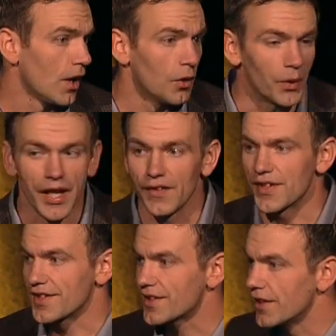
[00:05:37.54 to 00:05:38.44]
We have
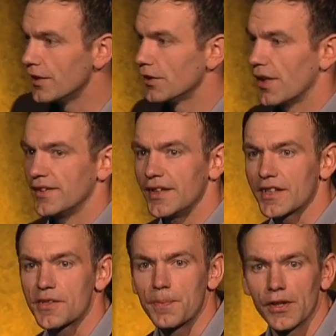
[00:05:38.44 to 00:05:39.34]
the skill and the
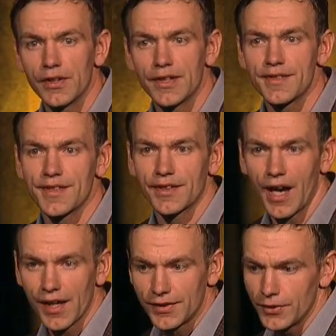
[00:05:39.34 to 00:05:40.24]
experience to
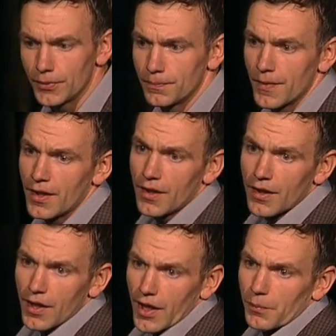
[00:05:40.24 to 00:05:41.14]
guide you,
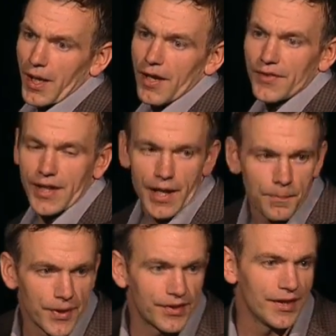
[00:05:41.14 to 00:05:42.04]
and we have the
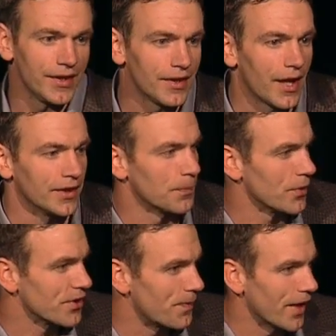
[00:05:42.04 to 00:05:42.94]
empathy and the
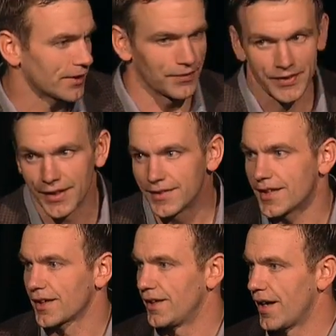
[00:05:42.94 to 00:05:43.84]
perspective needed
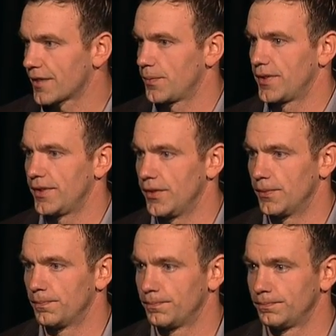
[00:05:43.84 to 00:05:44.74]
to connect with you.
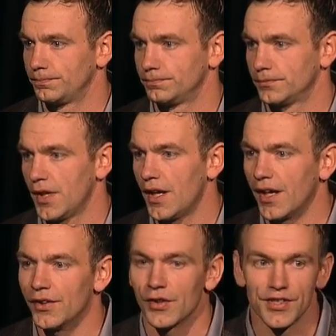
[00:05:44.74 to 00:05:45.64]

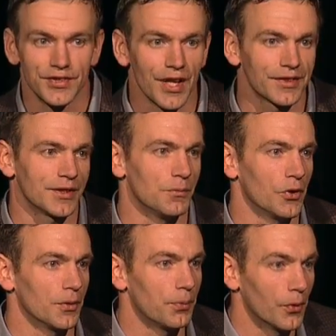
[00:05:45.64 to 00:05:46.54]
And there is nothing
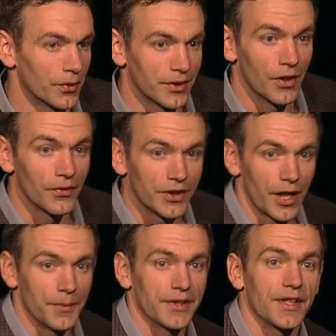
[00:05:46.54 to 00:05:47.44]
more important in
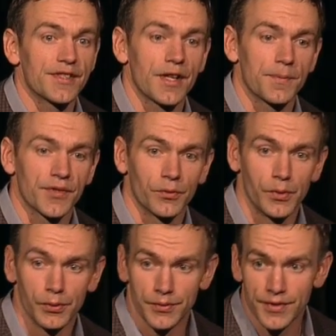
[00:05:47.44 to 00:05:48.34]
overcoming these types of
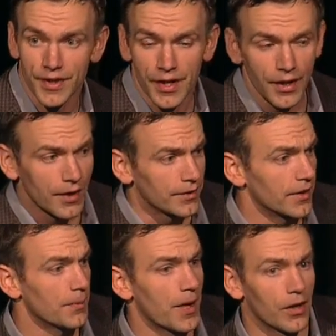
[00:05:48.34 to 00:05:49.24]
wounds than
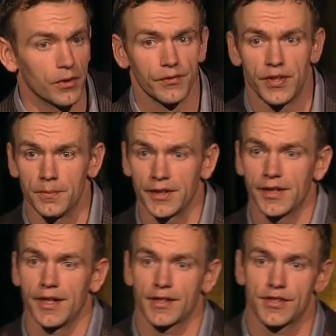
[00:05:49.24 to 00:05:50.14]
the power of human
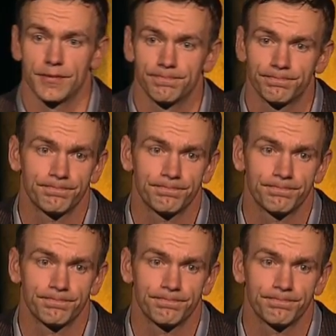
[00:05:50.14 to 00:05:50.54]
connection.